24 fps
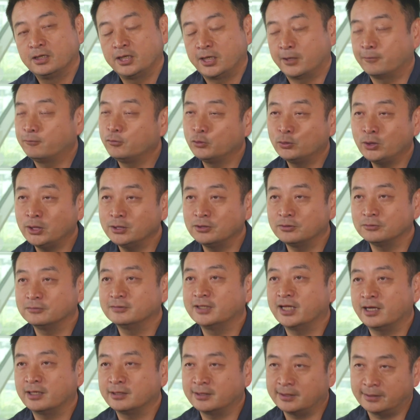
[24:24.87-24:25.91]
If we can do
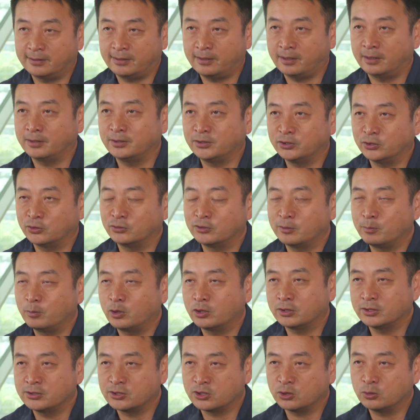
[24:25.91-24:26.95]
that, then the
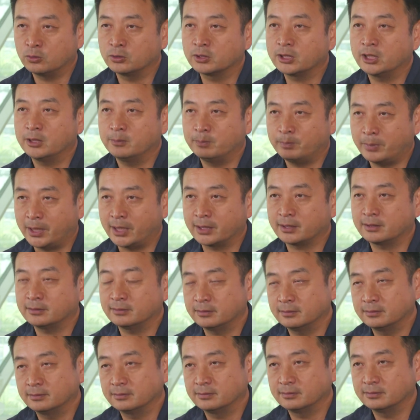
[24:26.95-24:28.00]
market share will come back.
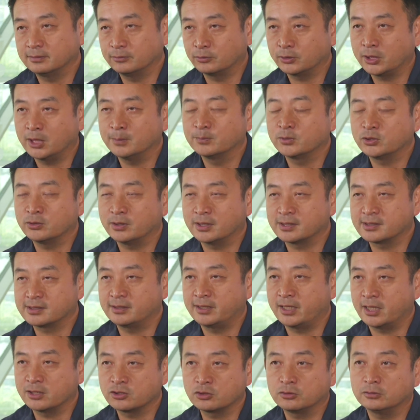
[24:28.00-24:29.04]
It will come to us
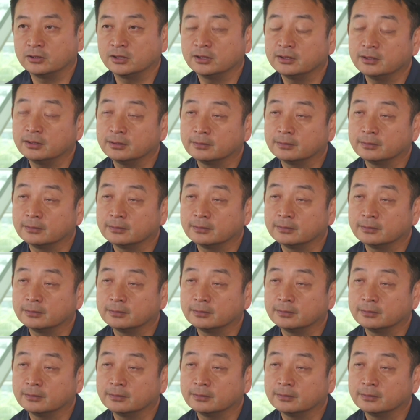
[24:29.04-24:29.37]
naturally.